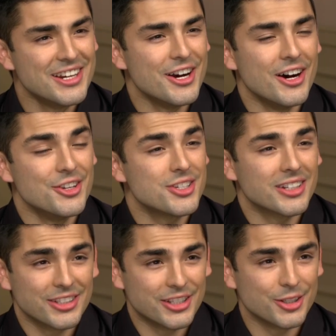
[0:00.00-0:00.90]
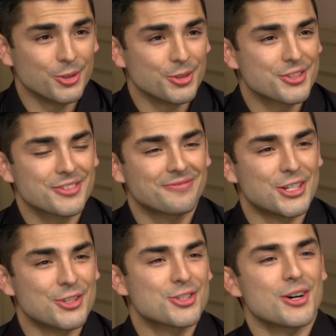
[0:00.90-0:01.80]
and she had the giggles,
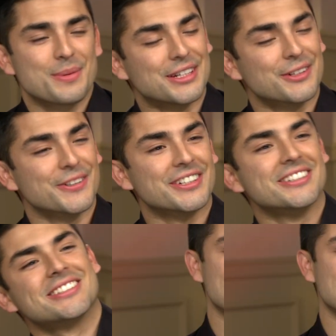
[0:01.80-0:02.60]
couldn't stop giggling.